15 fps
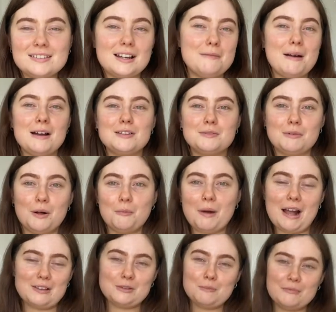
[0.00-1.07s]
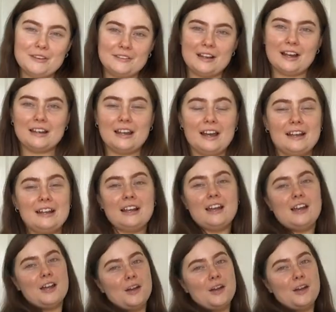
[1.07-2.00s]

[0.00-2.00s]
So I might as well wear something that I like,